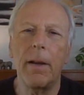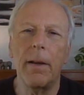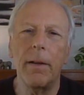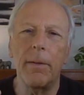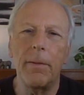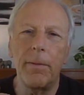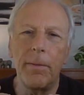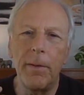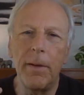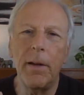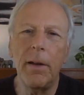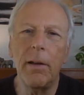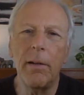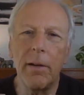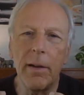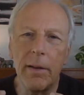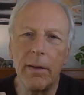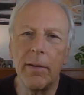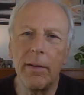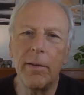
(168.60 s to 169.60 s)
fear
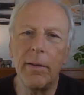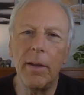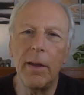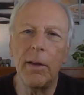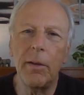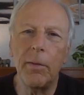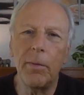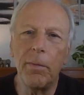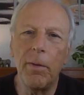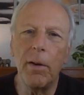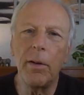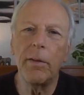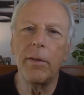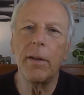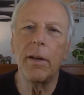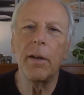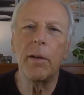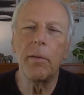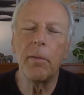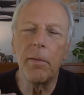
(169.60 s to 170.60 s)
and disease
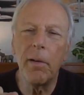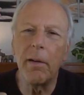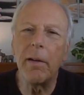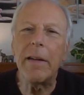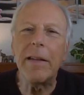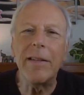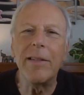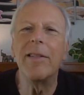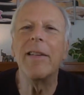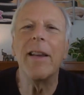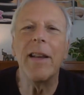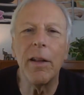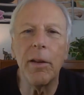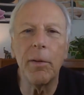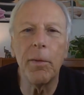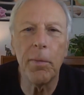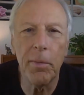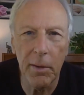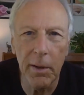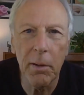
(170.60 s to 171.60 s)
function at a very dense
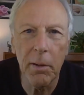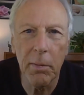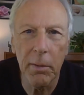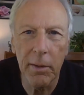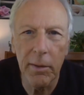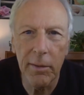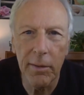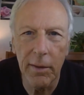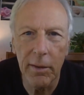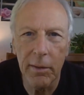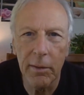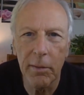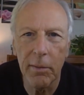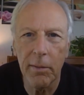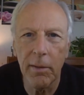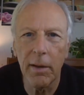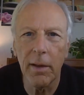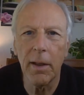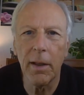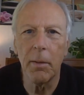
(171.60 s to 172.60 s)
frequency. It's a
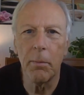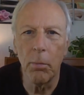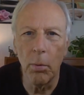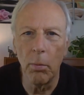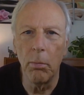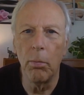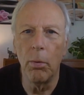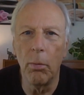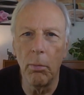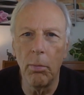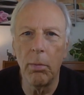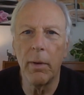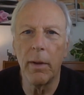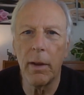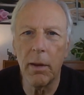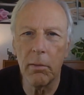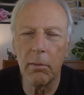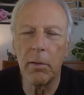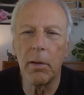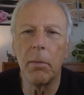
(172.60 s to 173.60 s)
very like a boom, boom,
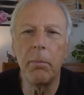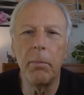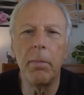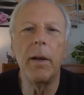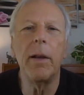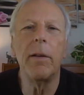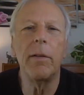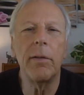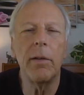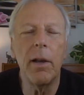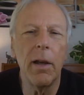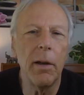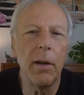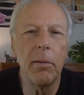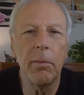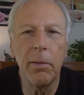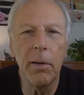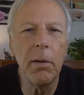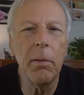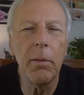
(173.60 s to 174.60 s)
like a real bass kind of
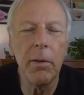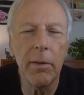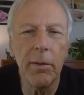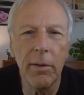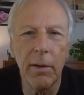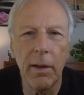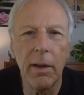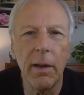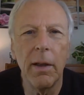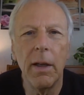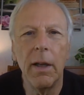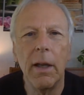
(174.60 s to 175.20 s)
frequency.